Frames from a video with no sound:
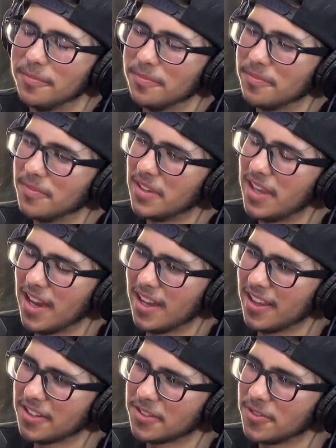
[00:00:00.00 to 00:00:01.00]
Yeah,
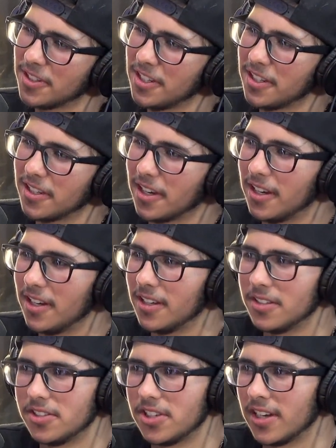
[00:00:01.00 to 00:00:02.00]
that's funny.
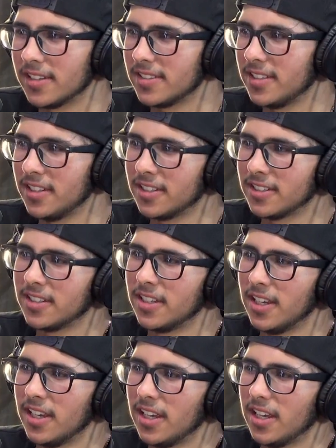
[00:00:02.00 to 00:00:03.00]
John Cena.
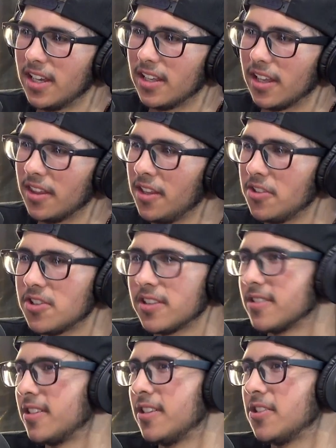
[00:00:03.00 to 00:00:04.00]
I think John
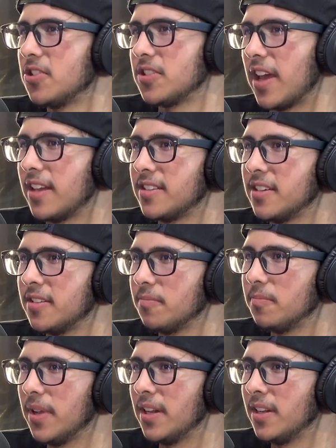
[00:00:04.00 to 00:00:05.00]
Cena just hasn't
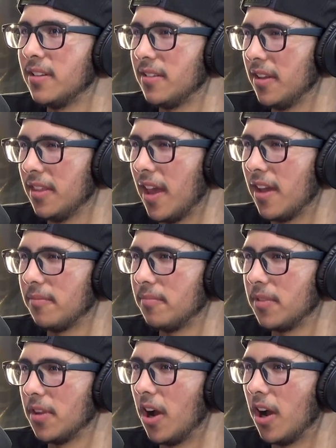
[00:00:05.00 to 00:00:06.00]
been in
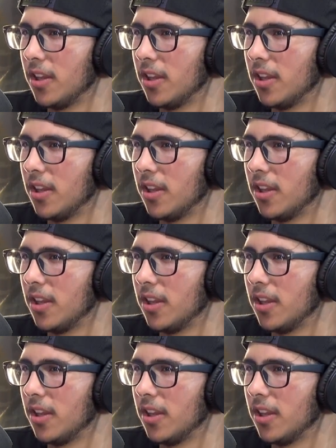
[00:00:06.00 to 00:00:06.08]
the Hollywood